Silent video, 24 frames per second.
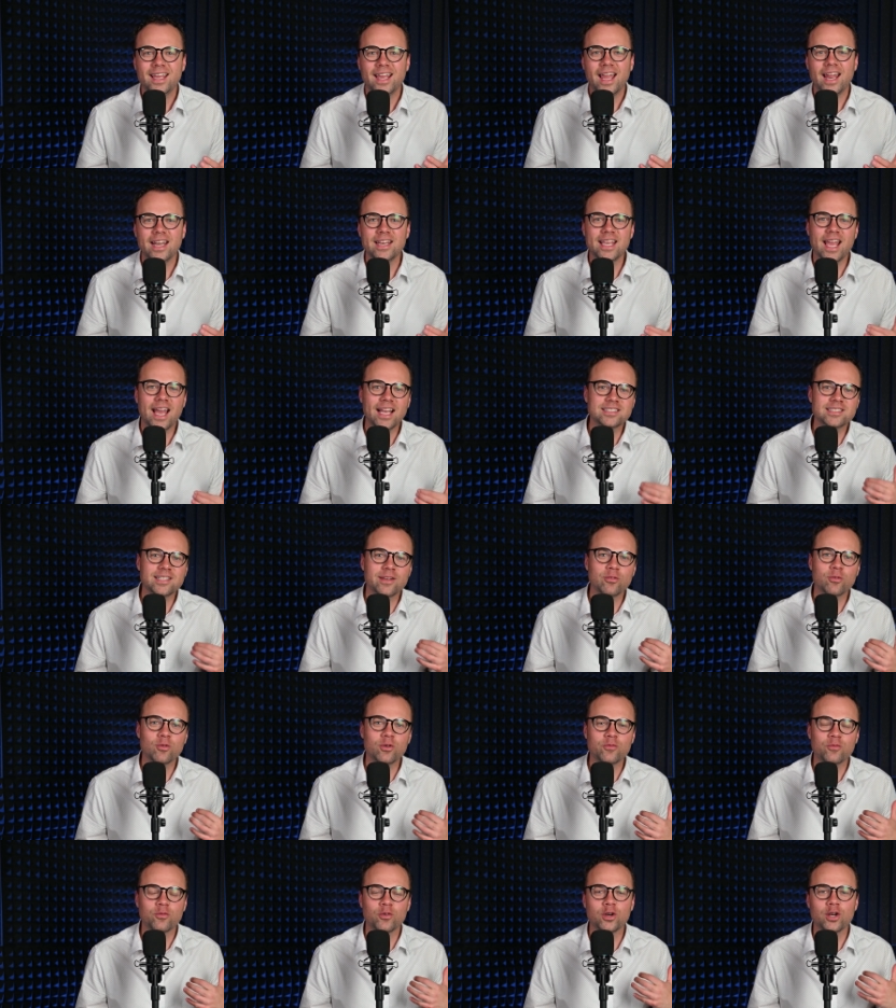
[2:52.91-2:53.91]
And he asked
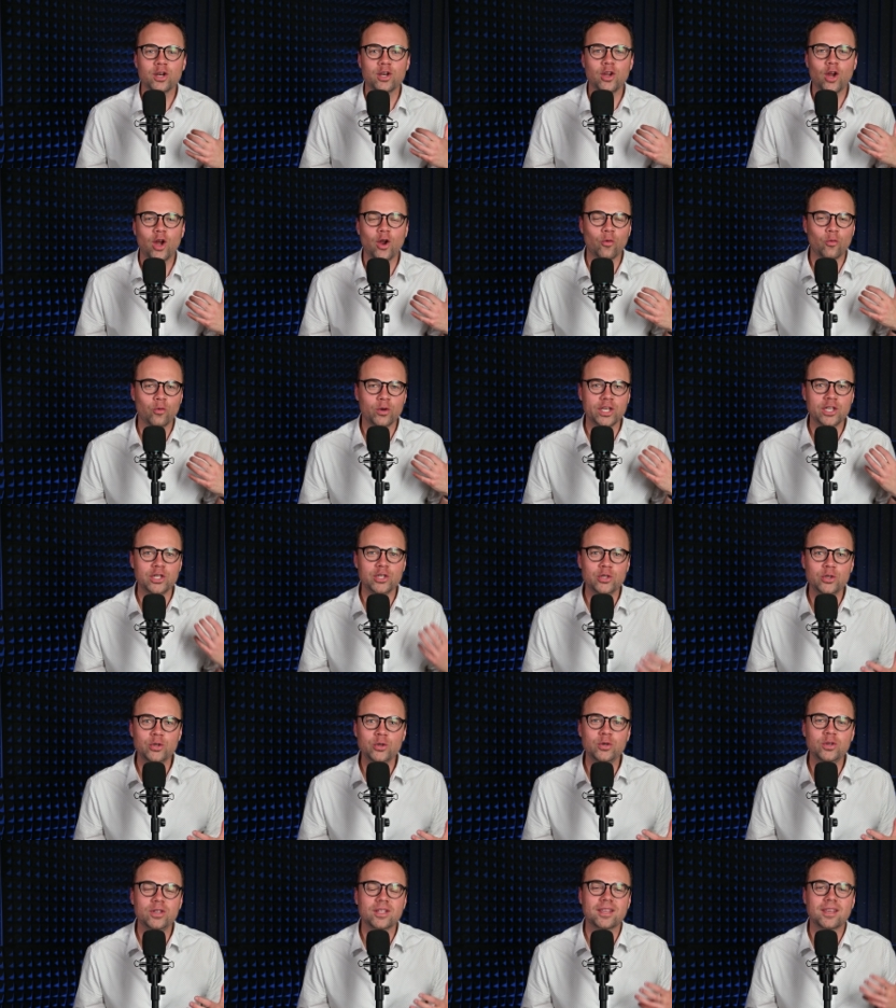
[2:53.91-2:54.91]
everyone for a, a,
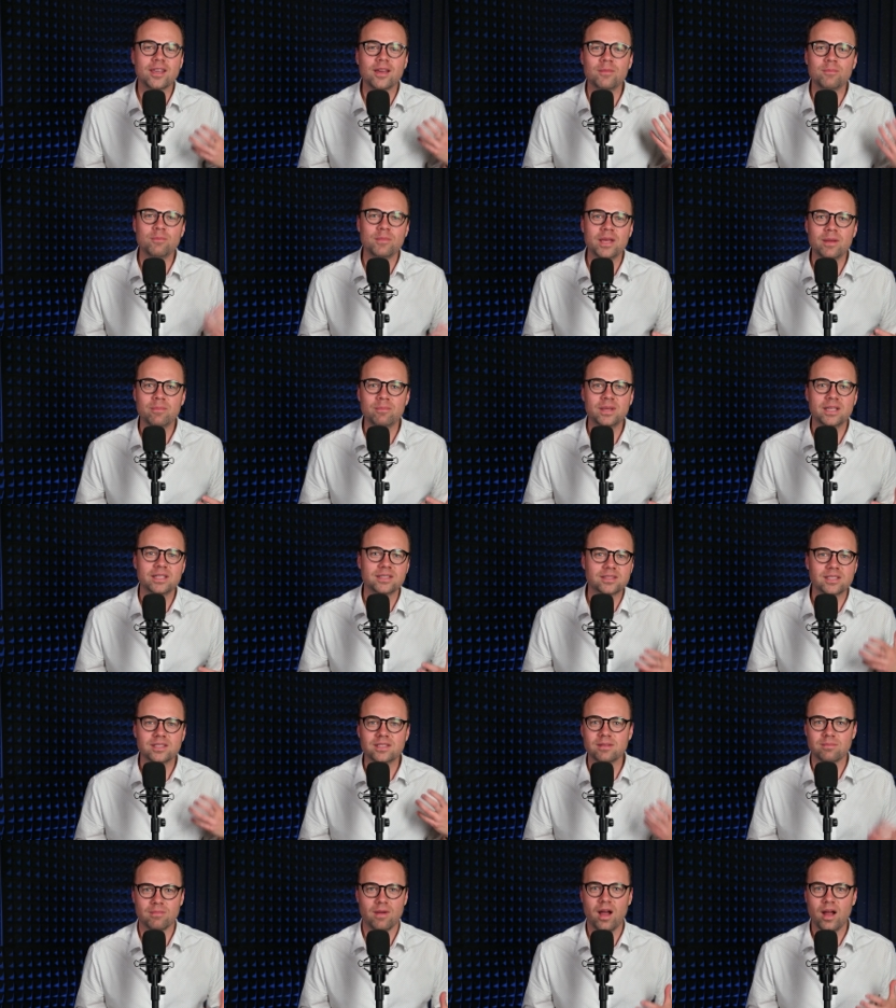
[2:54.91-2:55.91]
renewed commitment
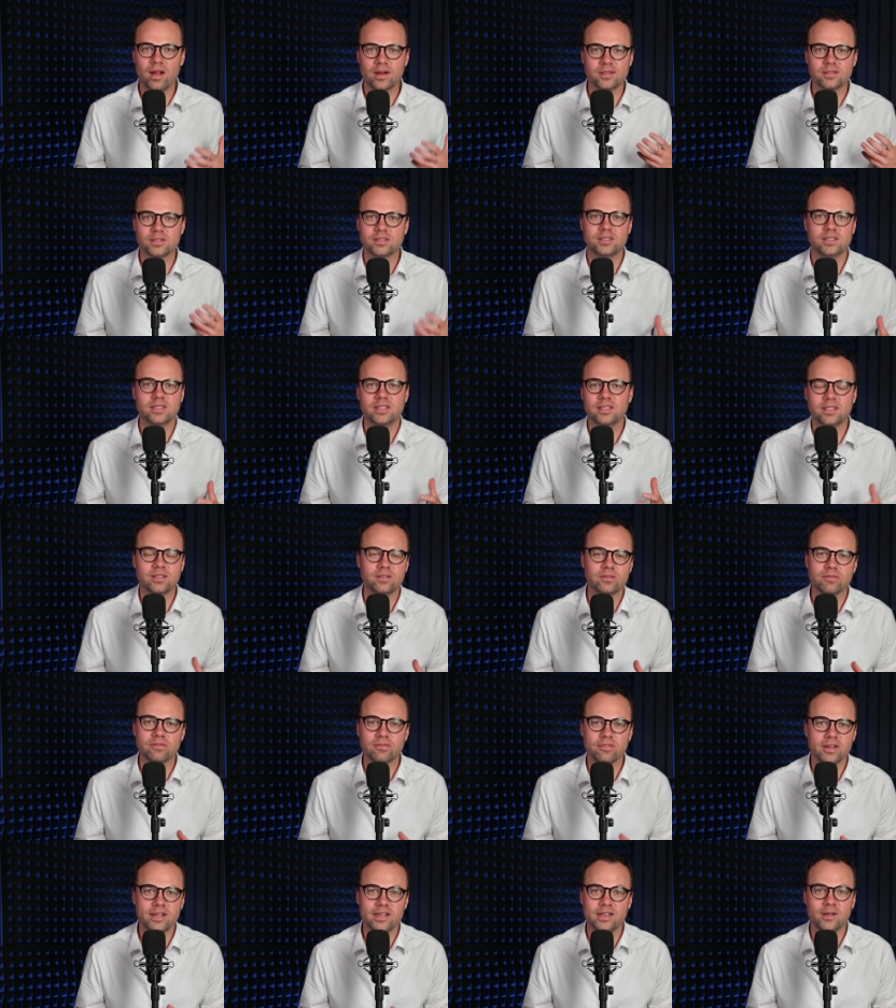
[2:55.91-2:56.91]
to democracy and
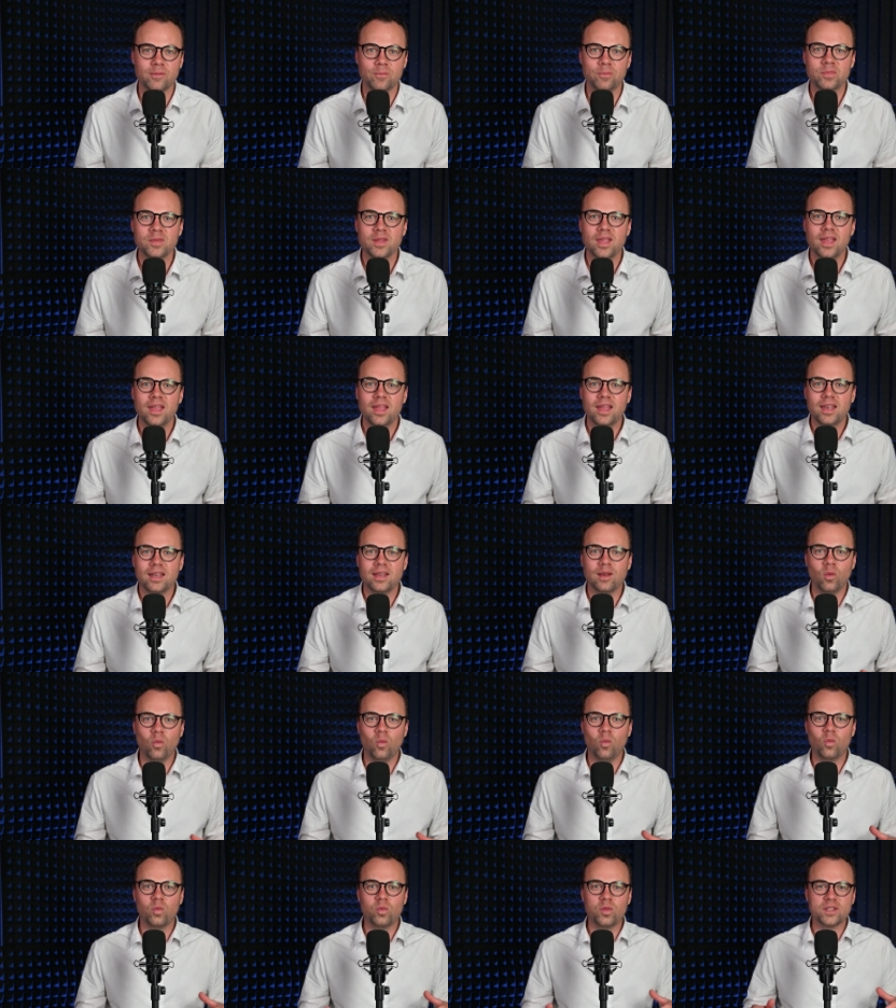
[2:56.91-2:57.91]
freedom.
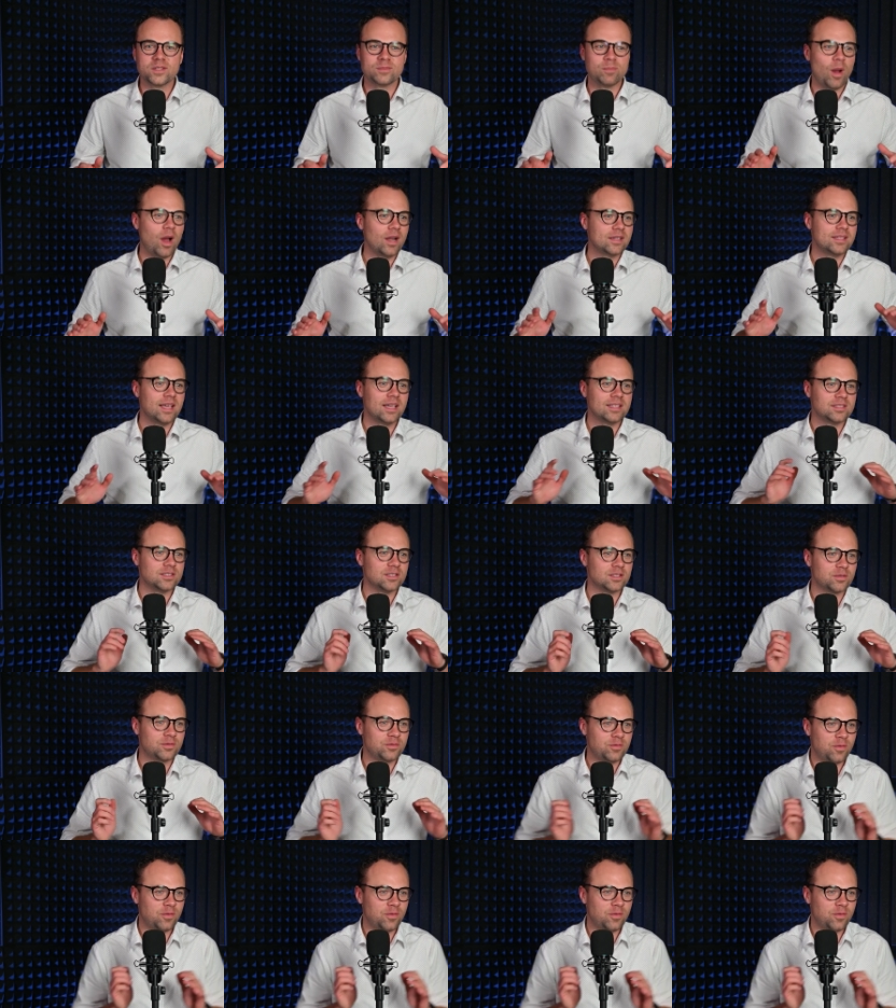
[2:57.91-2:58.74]
Now, this podcast is